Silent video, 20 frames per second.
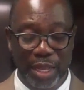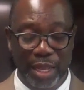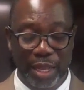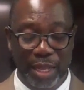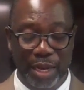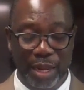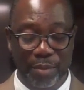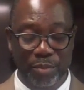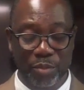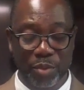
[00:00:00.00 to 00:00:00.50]

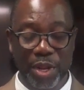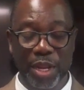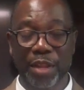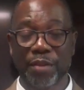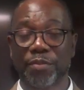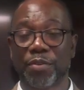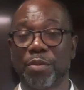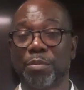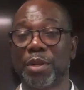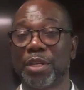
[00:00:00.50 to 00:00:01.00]
And I'm
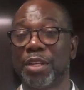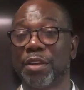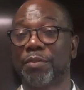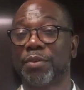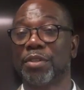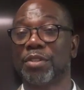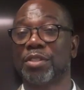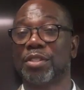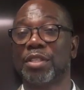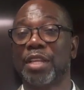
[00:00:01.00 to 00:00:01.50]
reading from a
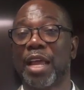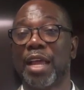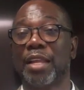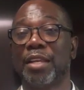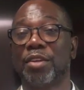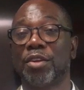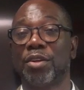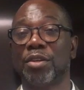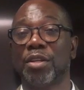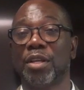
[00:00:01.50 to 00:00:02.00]
different
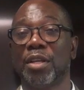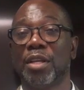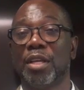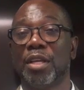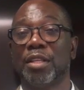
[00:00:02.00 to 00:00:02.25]
standard,